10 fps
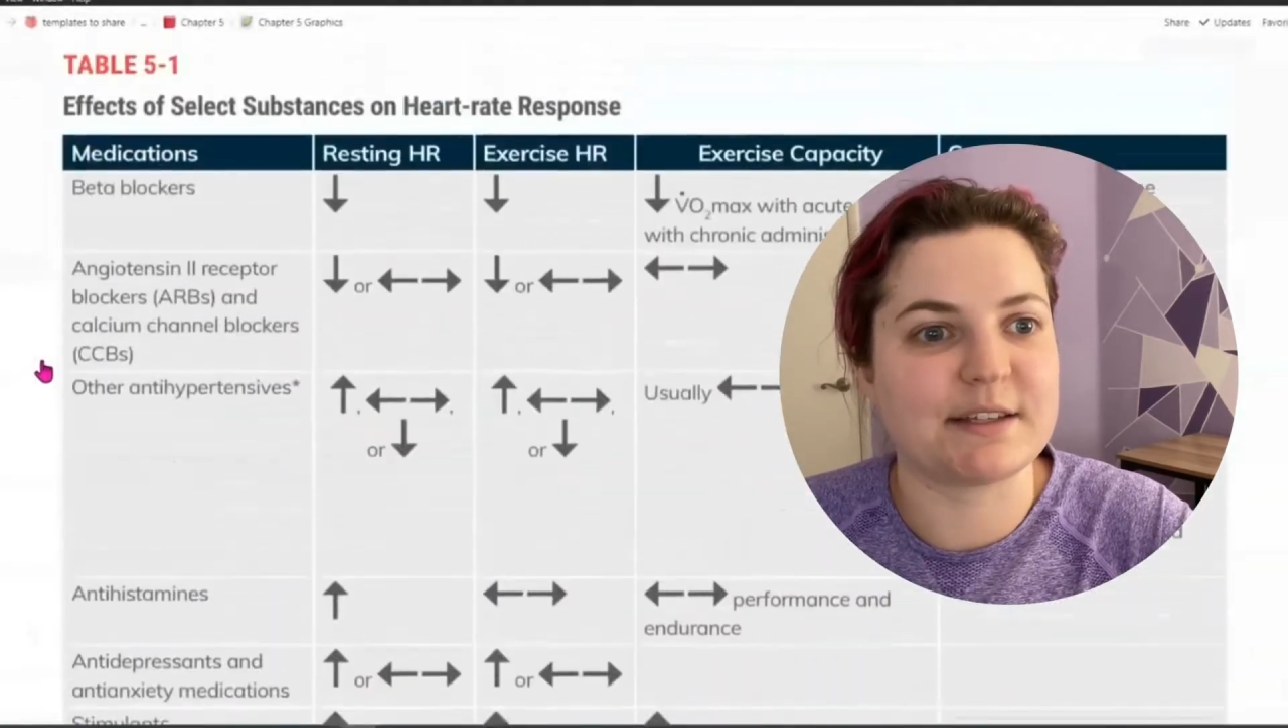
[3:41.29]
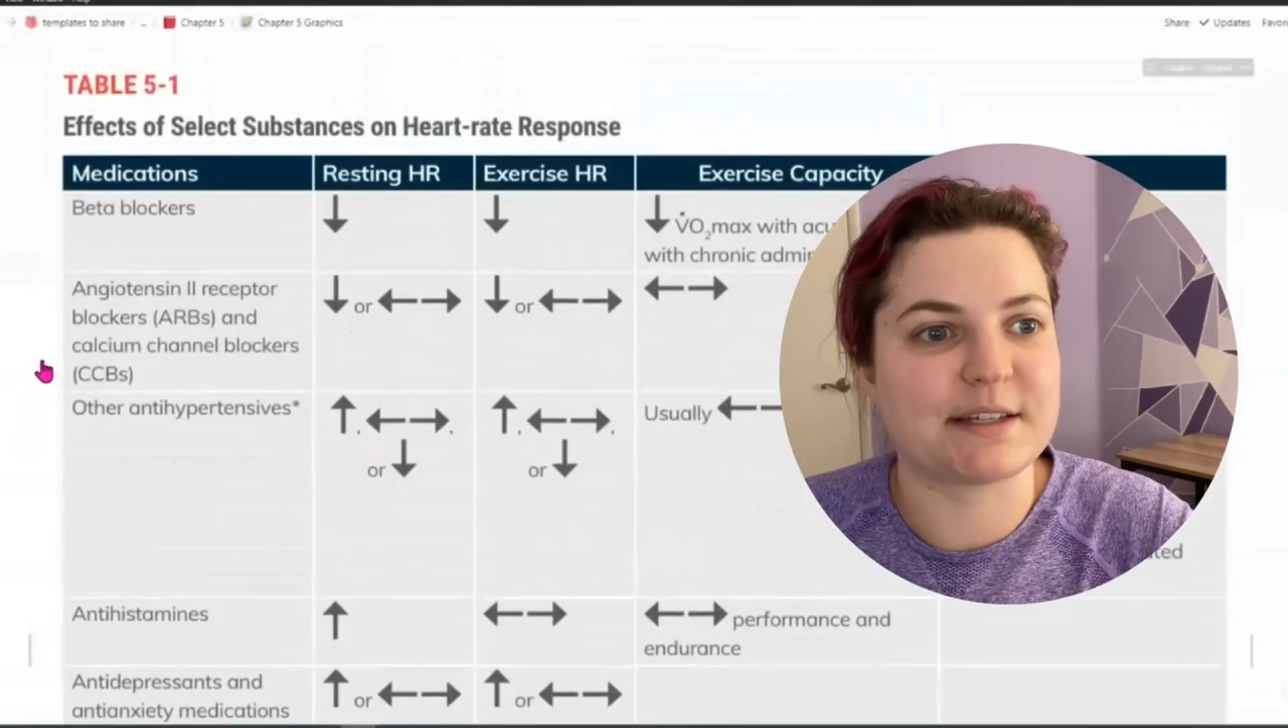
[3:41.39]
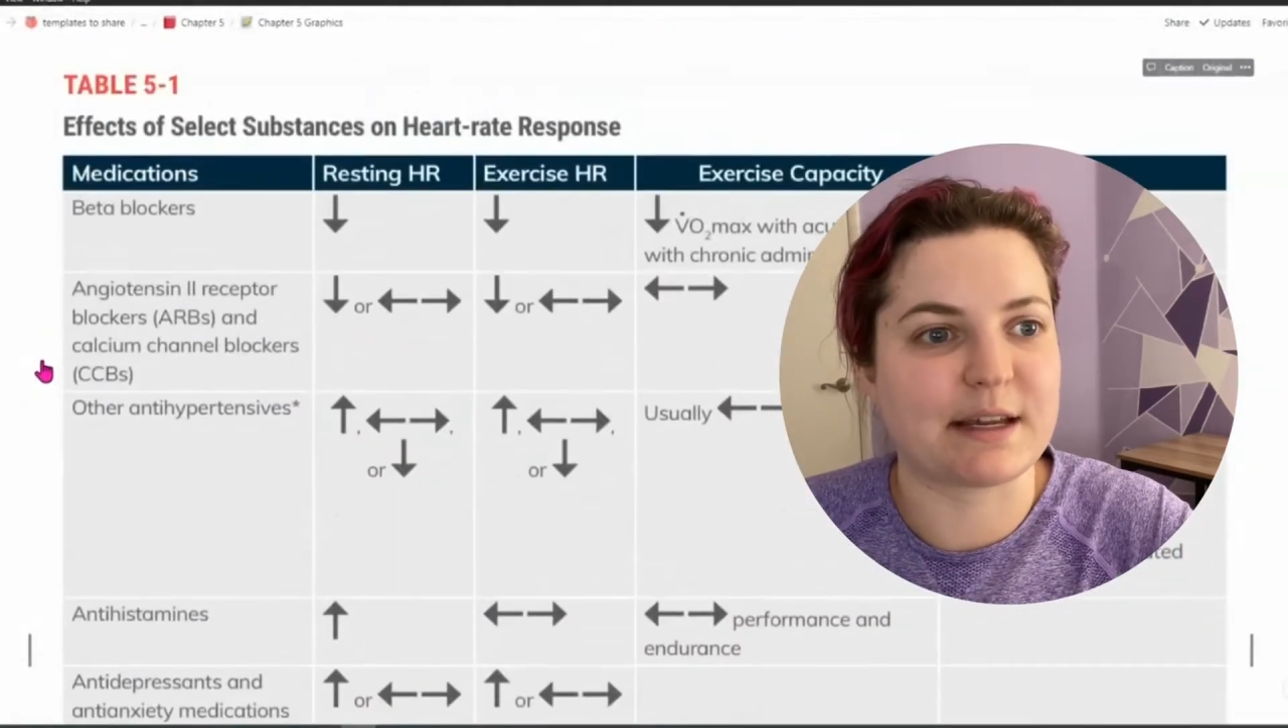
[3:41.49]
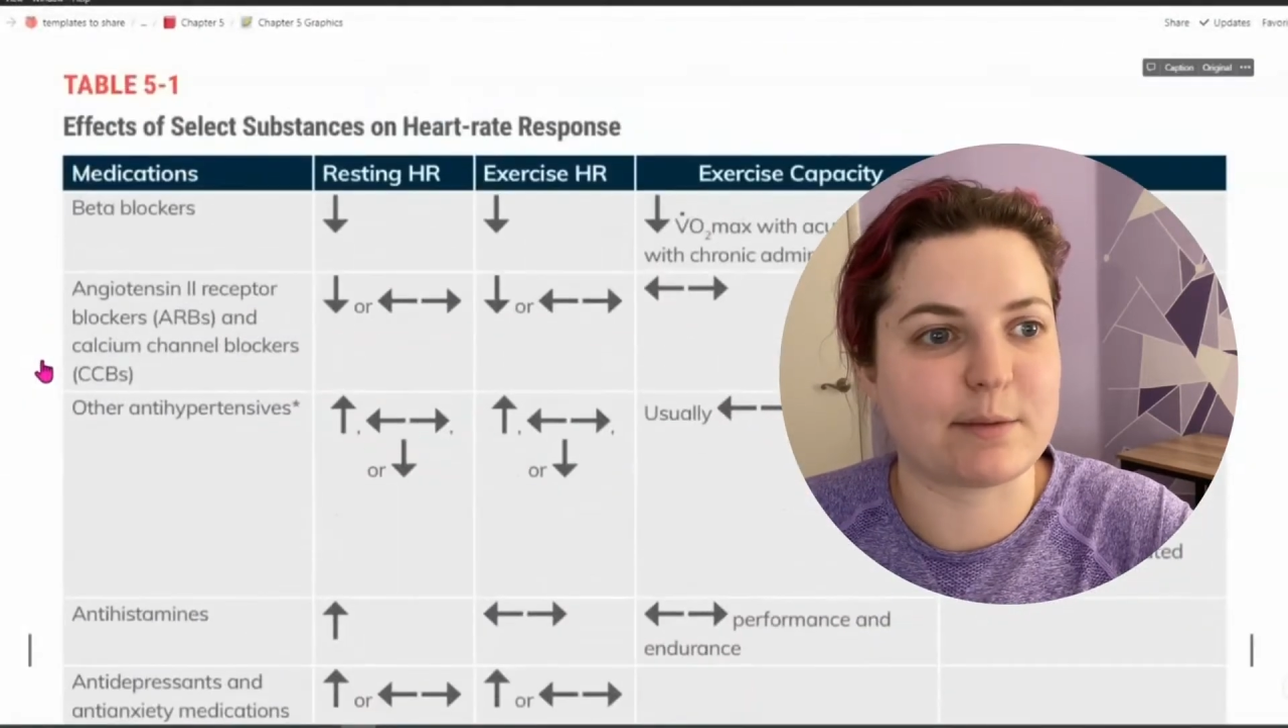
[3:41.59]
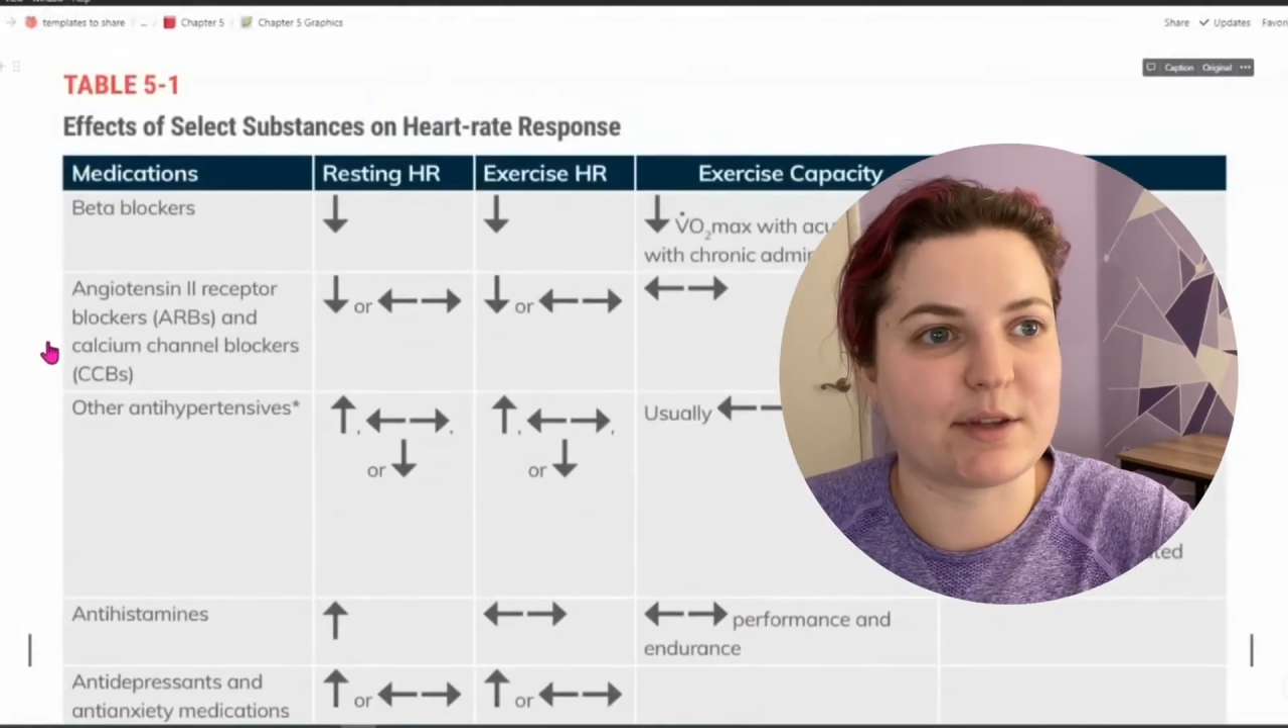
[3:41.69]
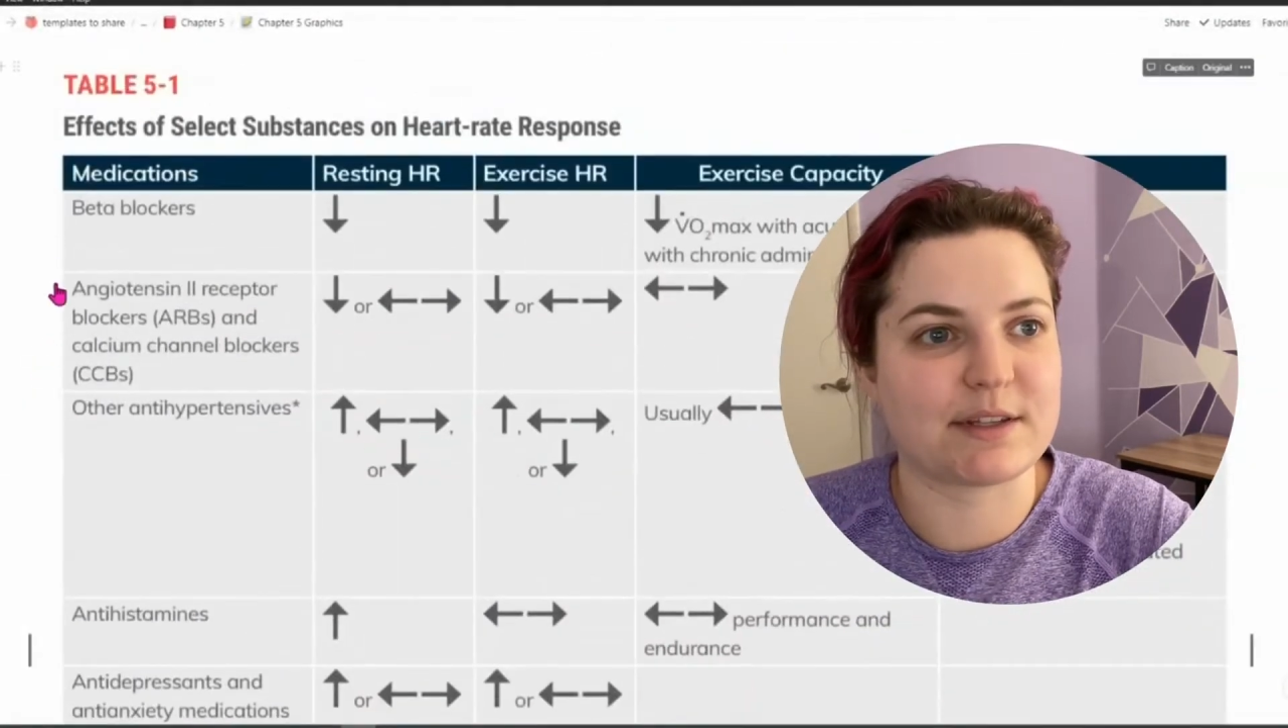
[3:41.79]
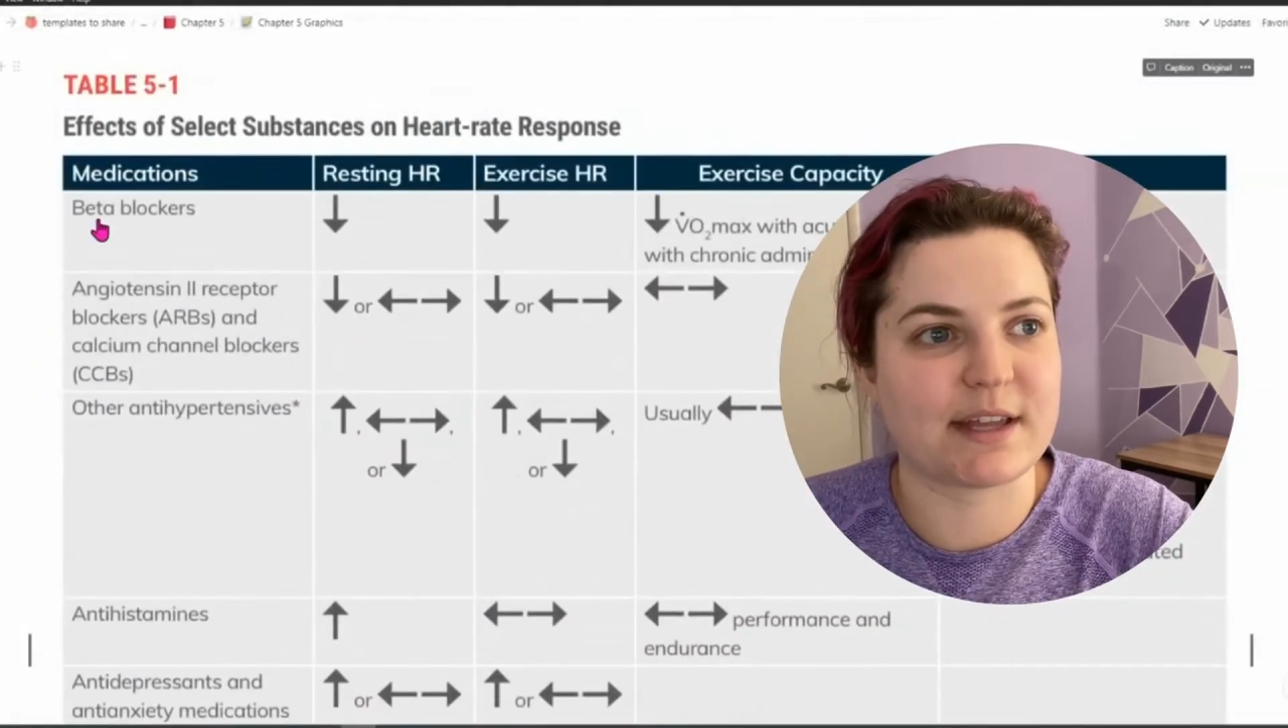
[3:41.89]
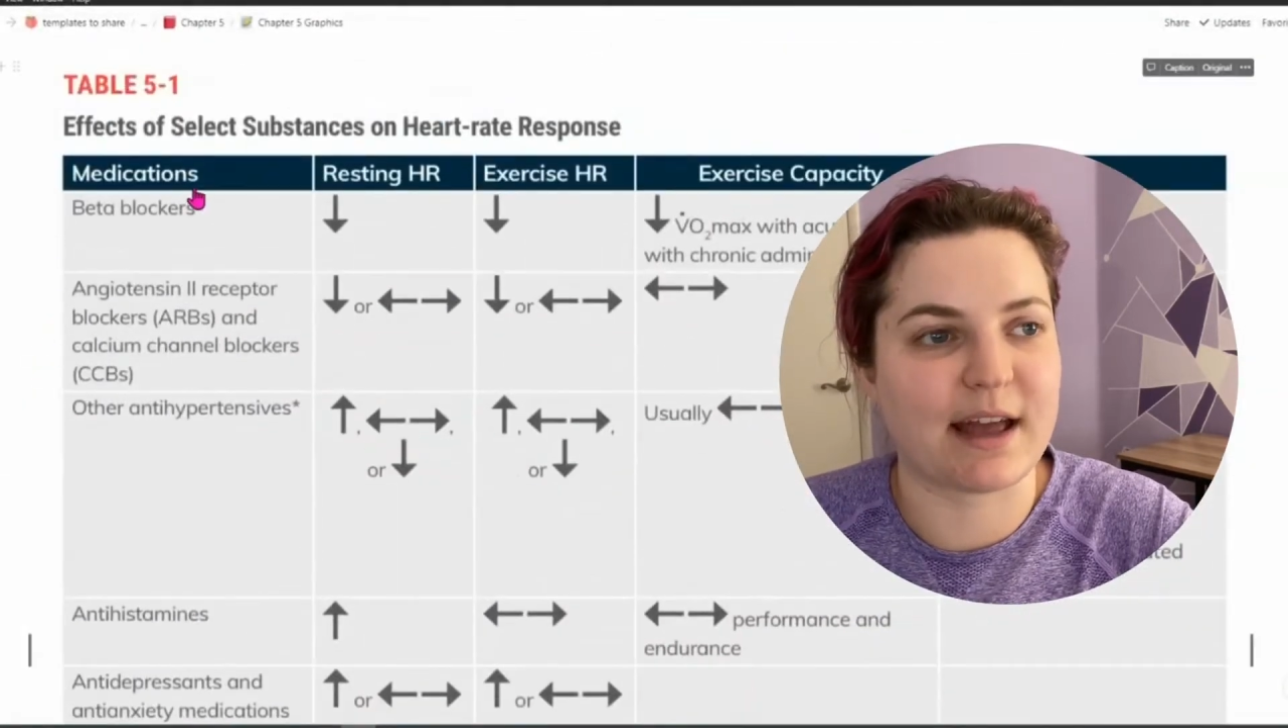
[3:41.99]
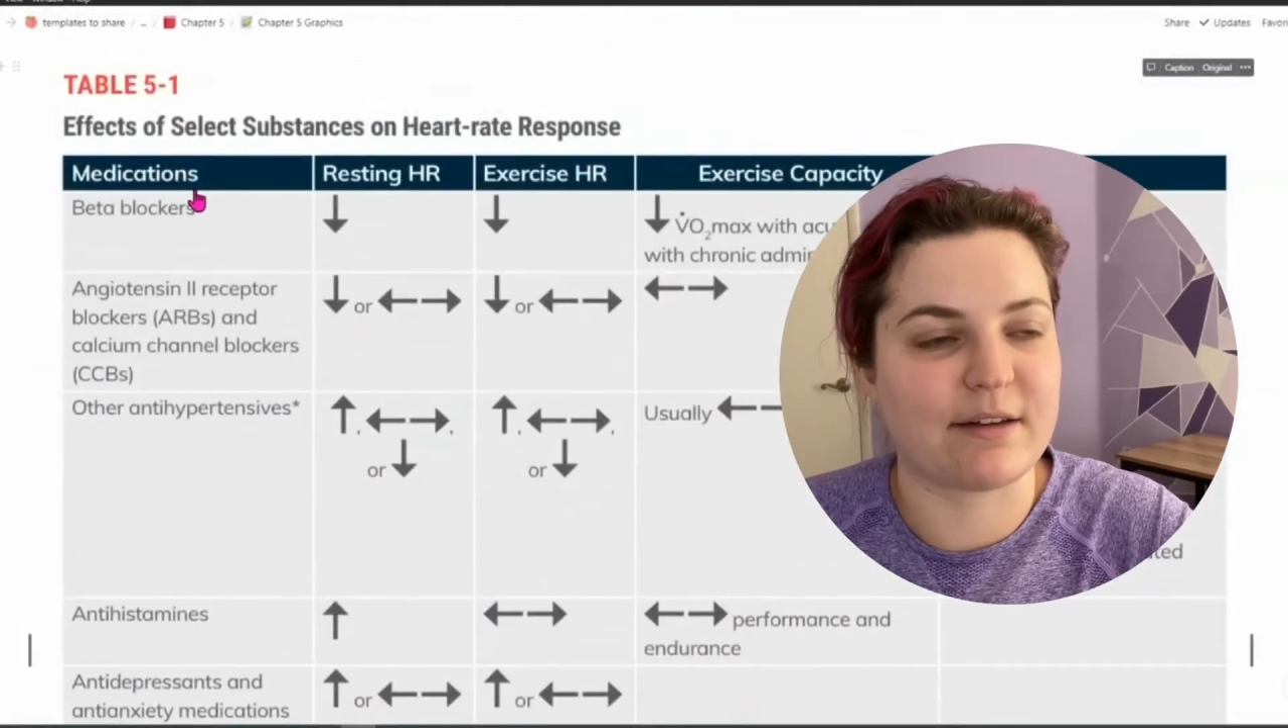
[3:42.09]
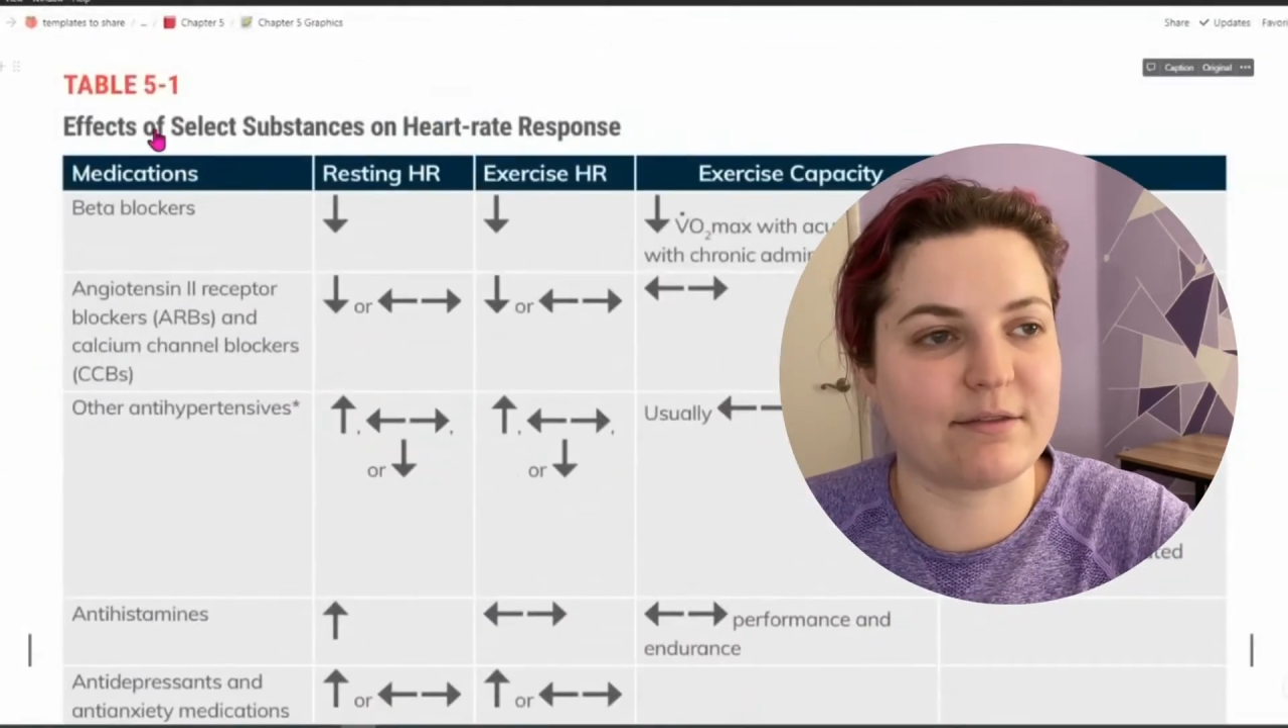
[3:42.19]
tables
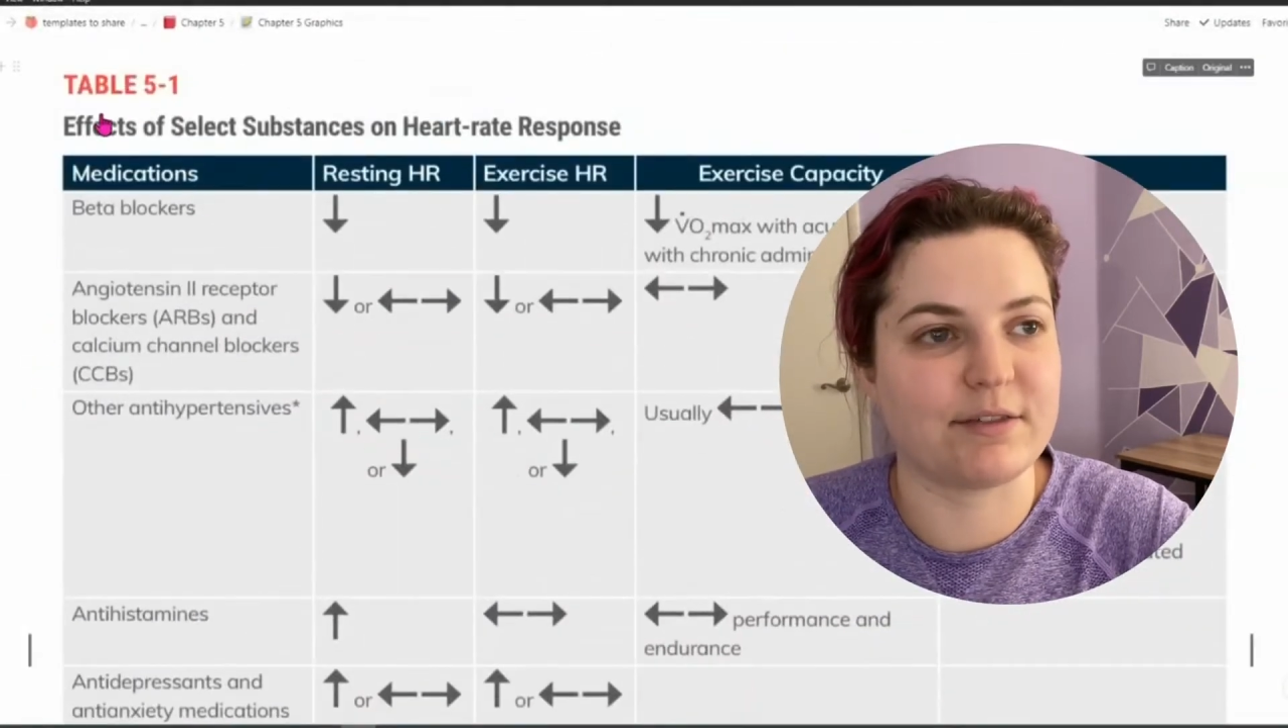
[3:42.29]
have